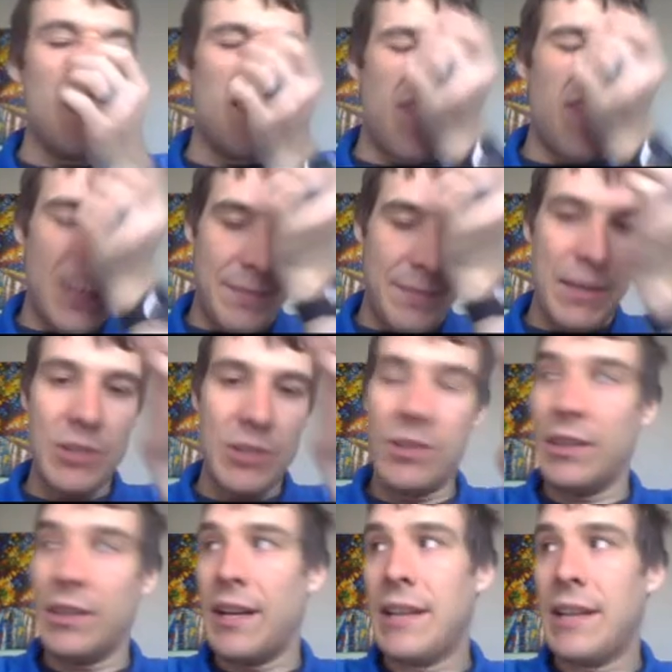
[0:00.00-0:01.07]

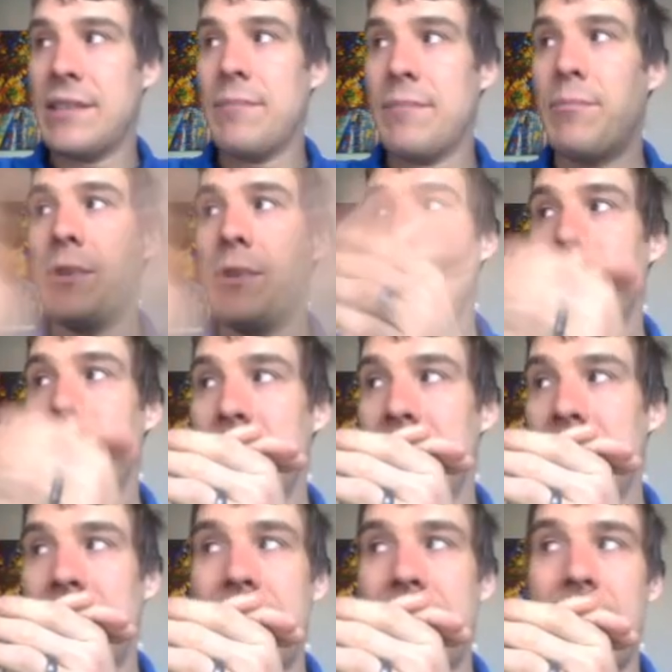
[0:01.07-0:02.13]
spectral lines, put them
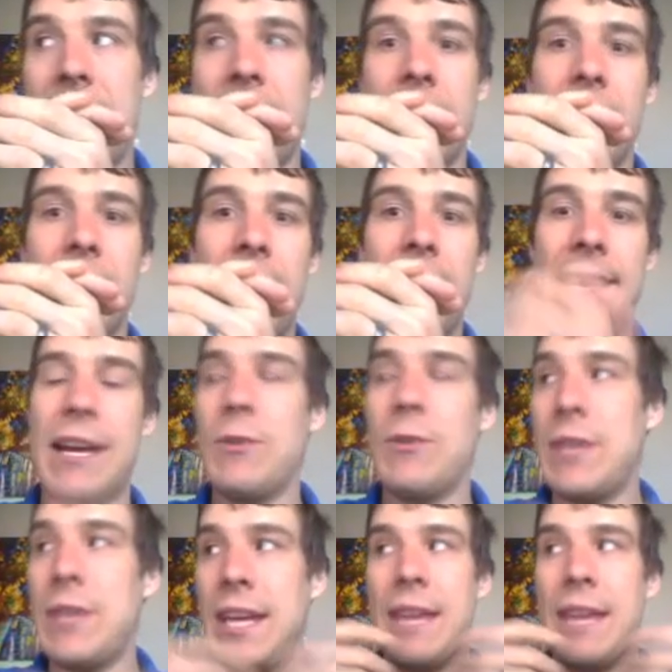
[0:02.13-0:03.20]
together, and
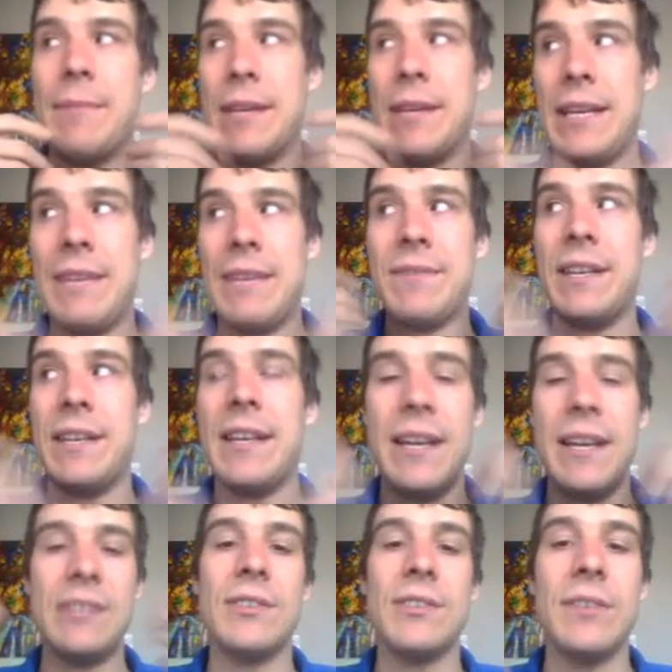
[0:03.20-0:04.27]
out came an even
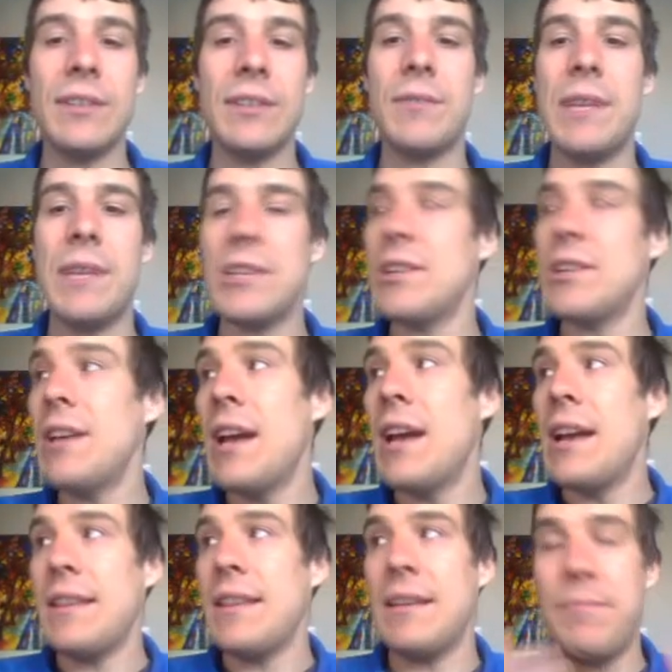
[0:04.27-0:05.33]
nicer equation
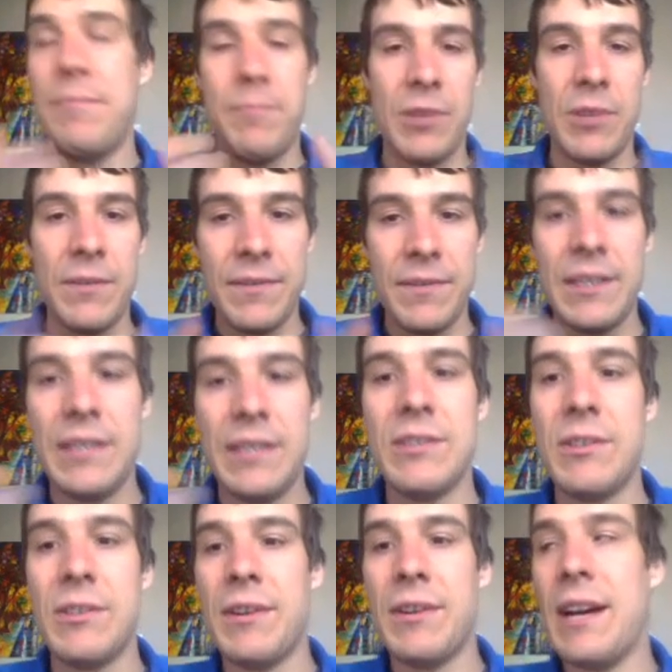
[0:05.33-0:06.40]
that perfectly
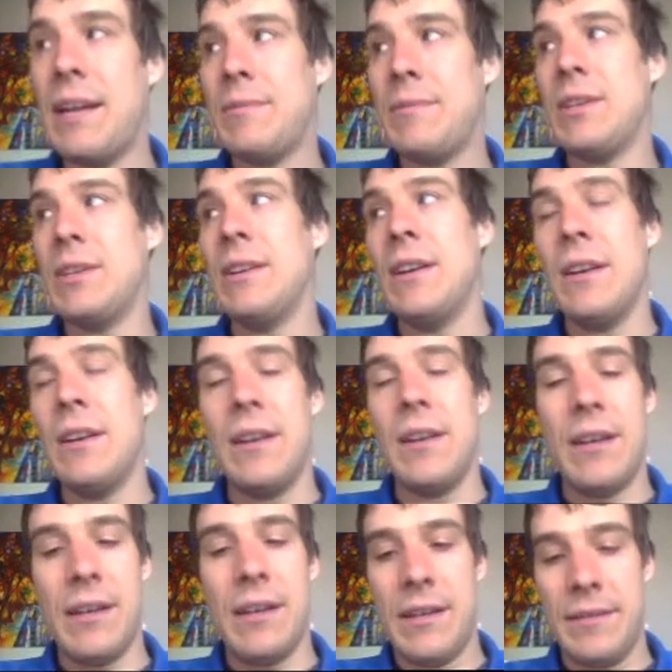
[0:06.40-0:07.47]
described
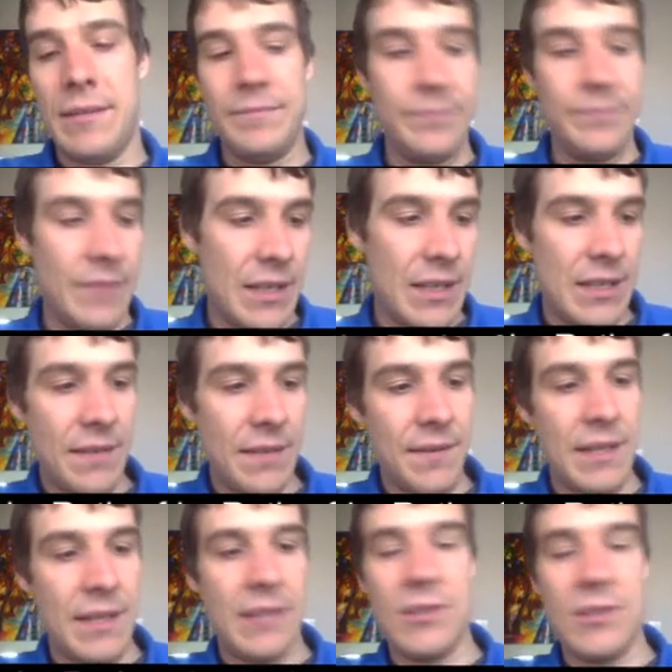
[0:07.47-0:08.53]

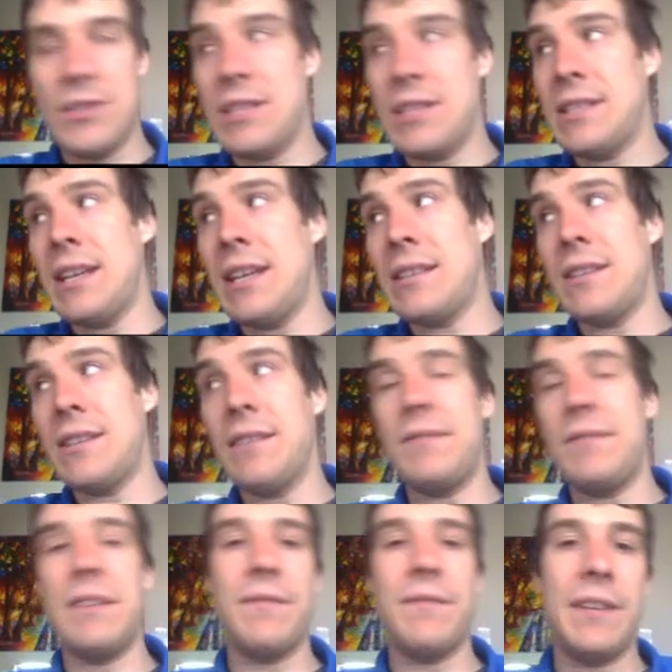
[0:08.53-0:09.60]
different energy states of
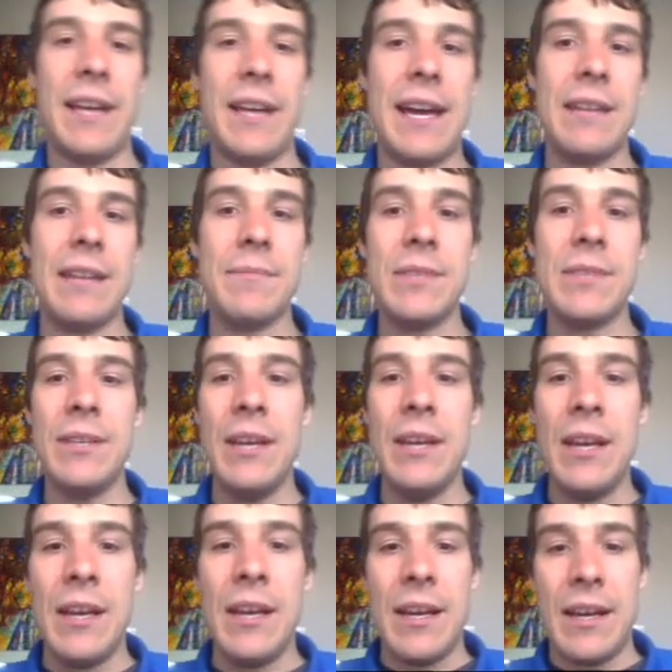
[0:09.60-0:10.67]
different atoms.
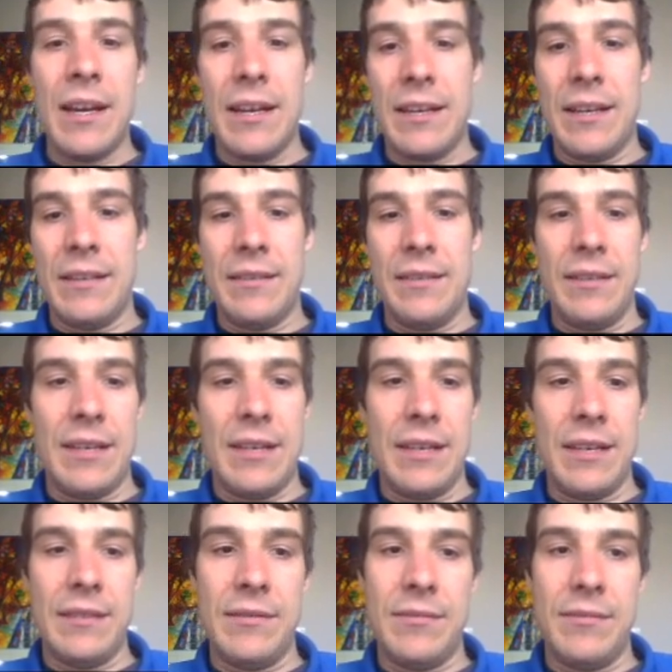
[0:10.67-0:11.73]

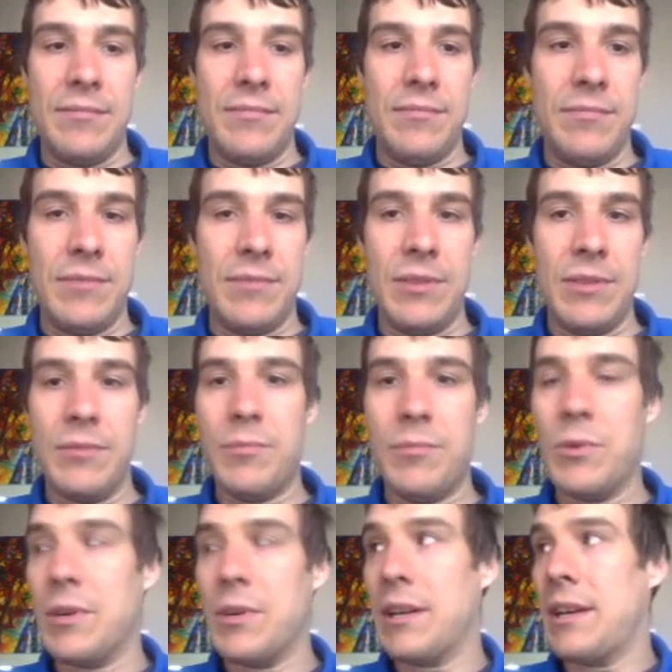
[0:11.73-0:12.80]
And so
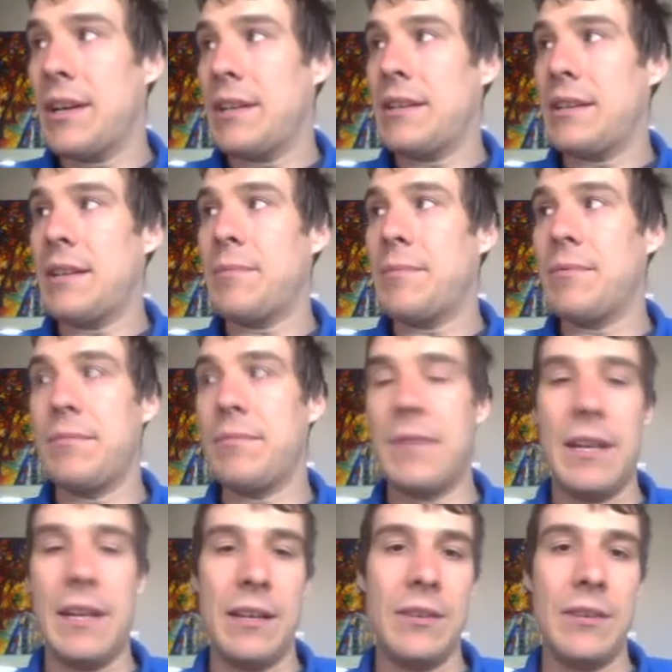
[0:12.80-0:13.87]
Bohr ended up
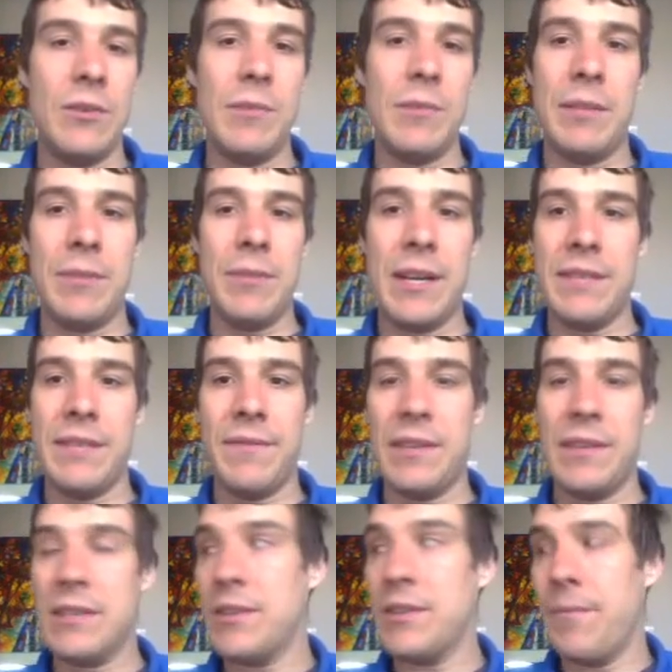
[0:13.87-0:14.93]
getting a Nobel Prize for
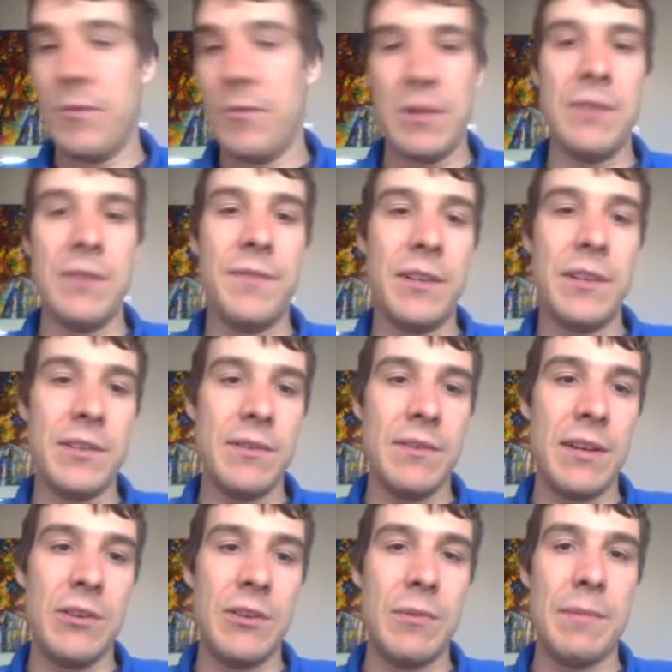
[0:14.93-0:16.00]
this. Rutherford also
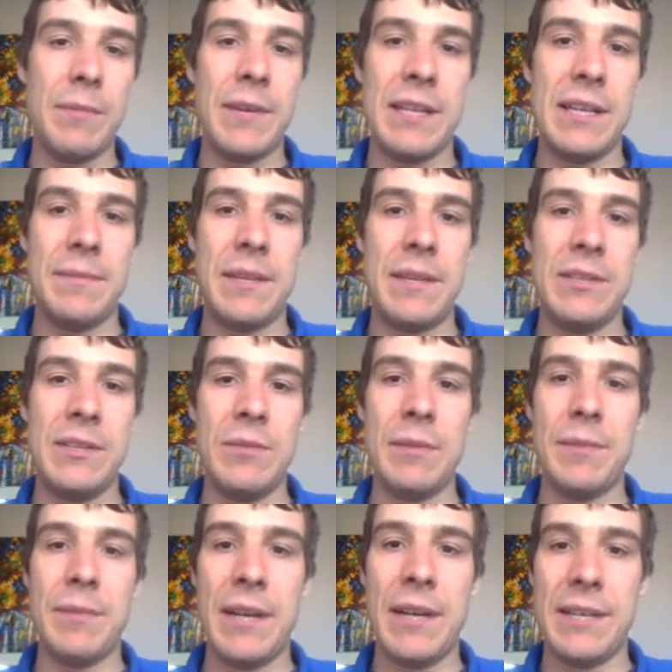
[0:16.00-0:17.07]
got a Nobel Prize, but his Nobel
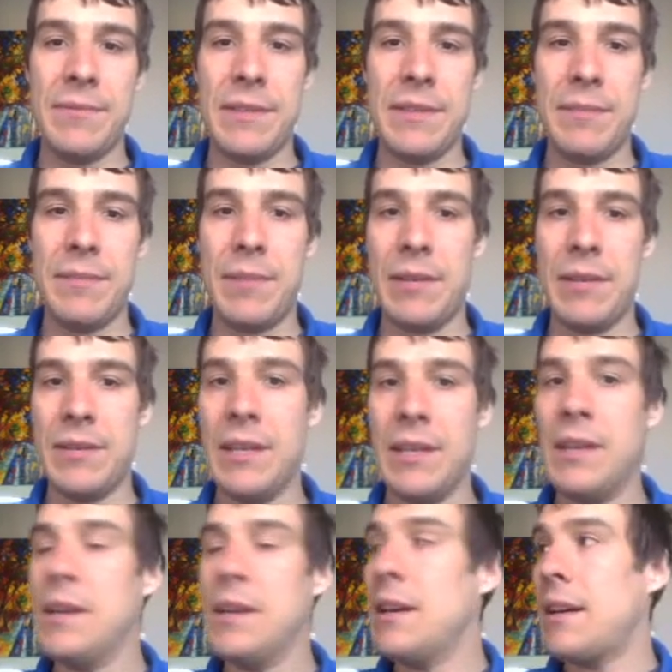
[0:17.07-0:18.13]
Prize was about
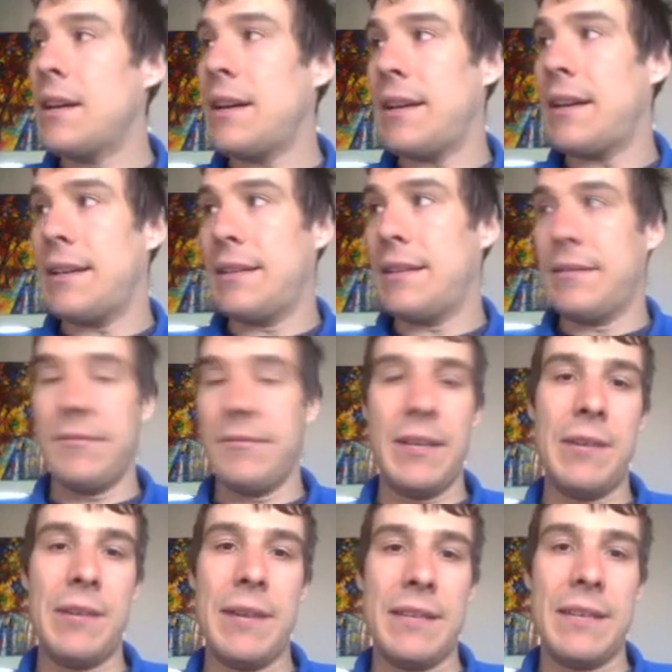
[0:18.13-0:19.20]

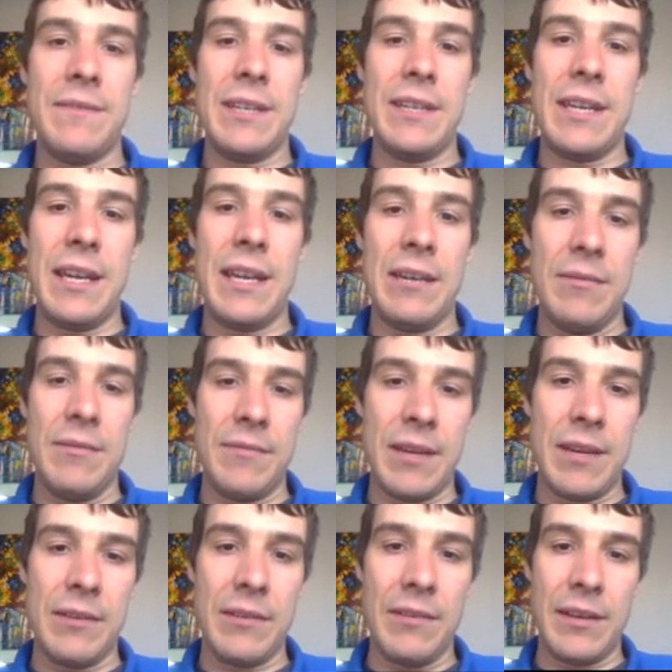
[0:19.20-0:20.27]
radioactive decay
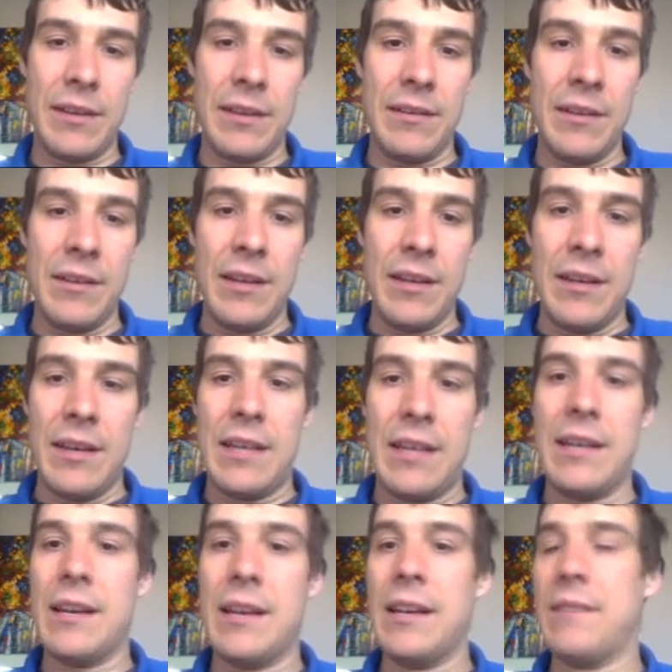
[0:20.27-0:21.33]
rather than
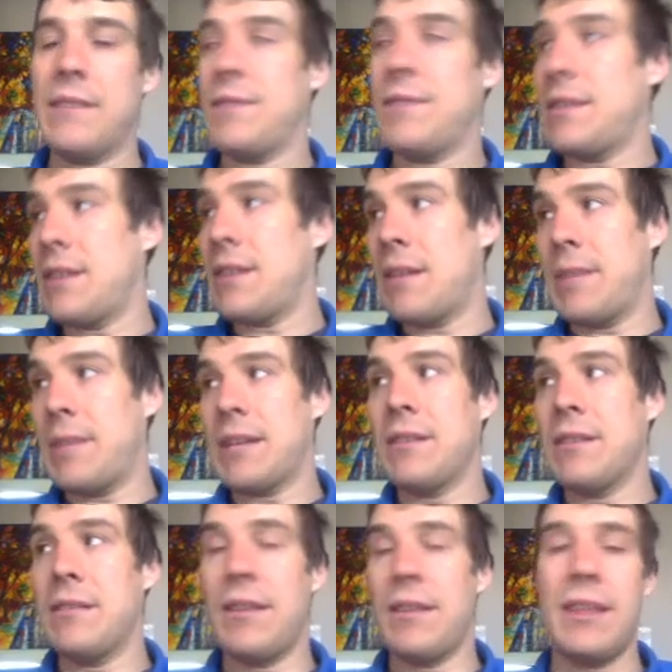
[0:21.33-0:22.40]
any kind of atomic
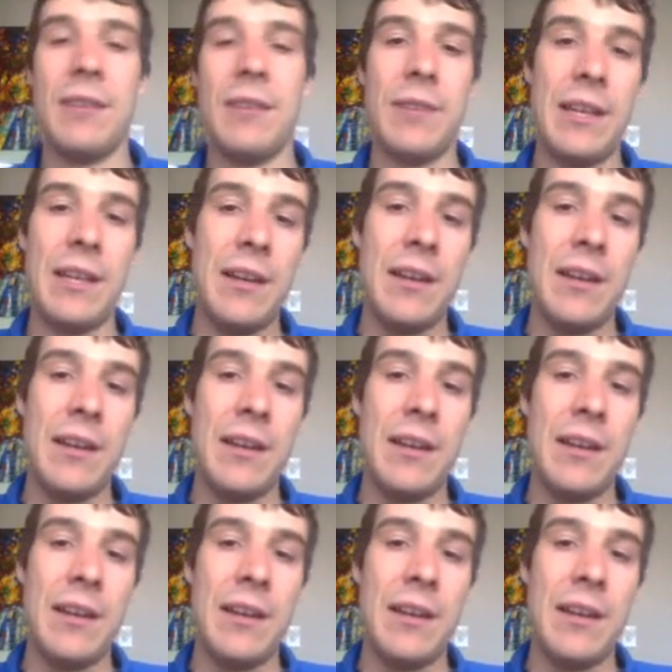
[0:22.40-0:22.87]
theory.